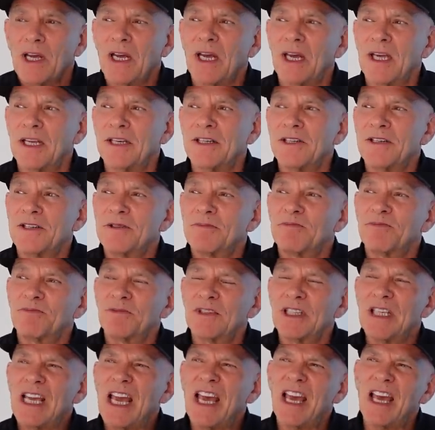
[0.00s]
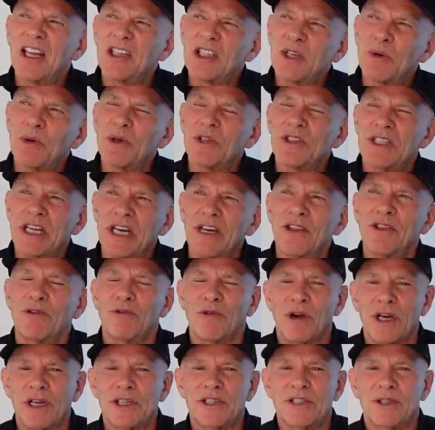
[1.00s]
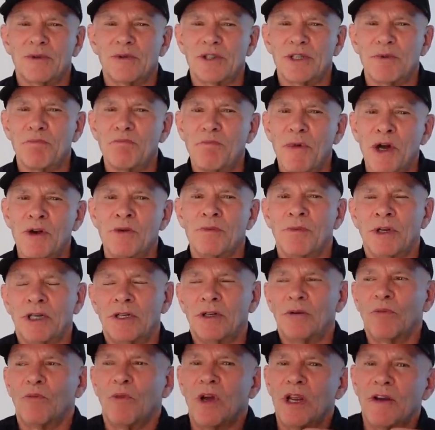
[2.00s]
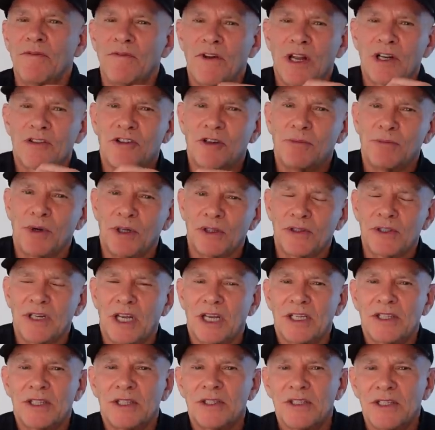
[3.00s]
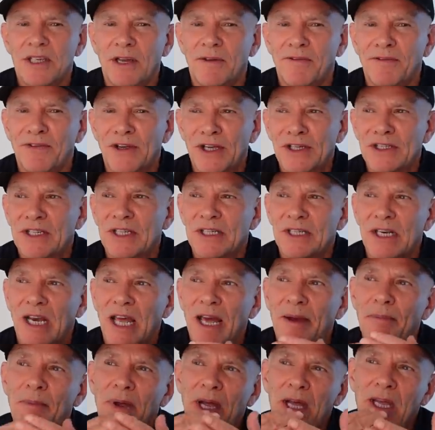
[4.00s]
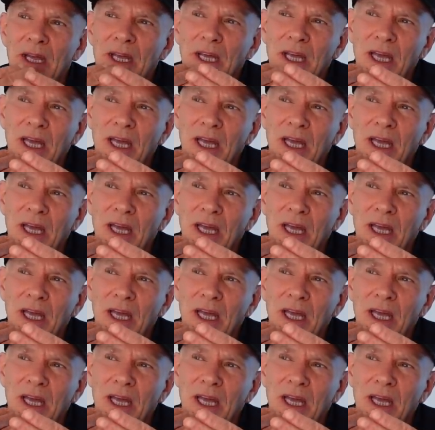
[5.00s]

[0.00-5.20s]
And yeah, towards the end of the race, there was a moment when Valtteri Bottas had set fastest lap.